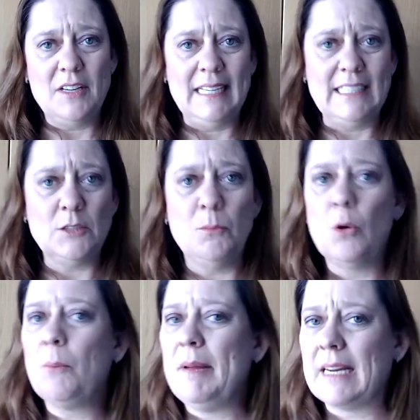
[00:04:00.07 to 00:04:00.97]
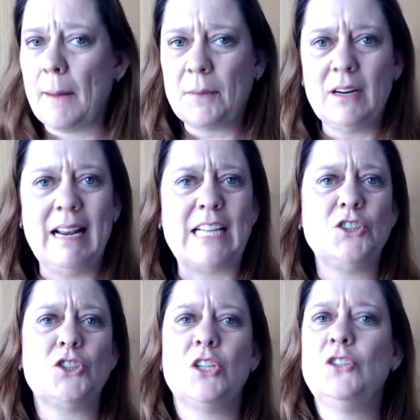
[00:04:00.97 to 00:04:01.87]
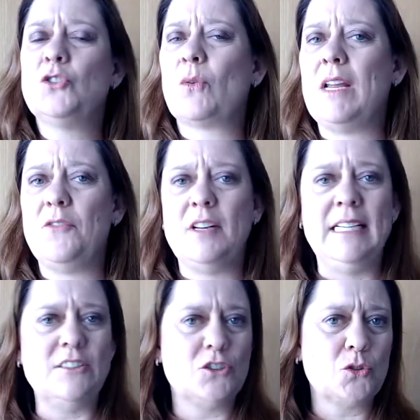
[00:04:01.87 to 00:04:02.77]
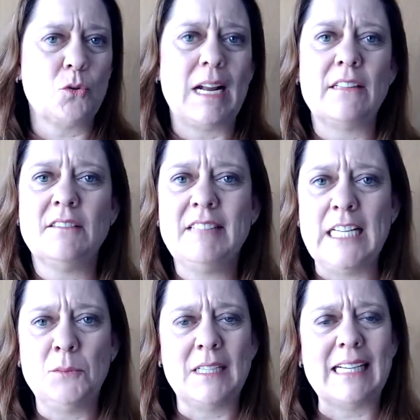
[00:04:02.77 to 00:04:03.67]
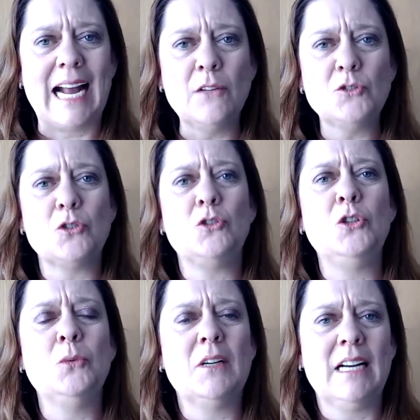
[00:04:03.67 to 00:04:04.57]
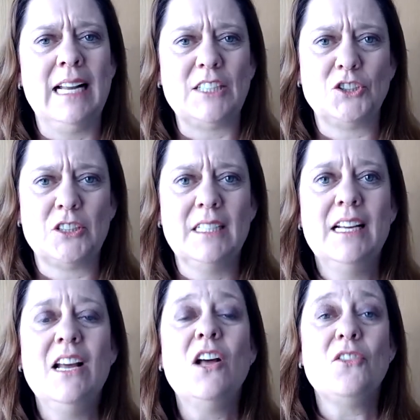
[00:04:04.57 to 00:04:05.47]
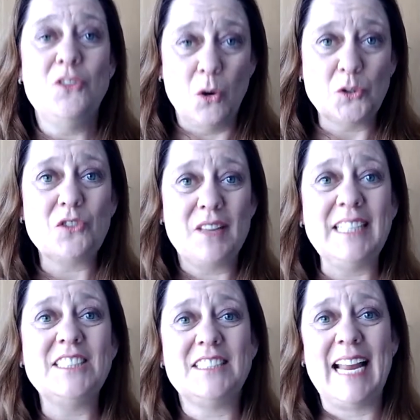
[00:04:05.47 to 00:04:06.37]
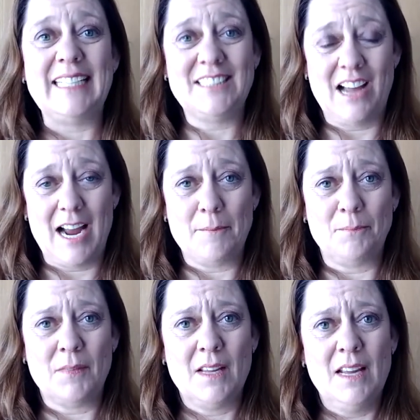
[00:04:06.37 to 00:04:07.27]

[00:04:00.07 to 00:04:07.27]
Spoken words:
you need to book pickup collections or if you need to sort out a date with a council to do a collection. Those things take time.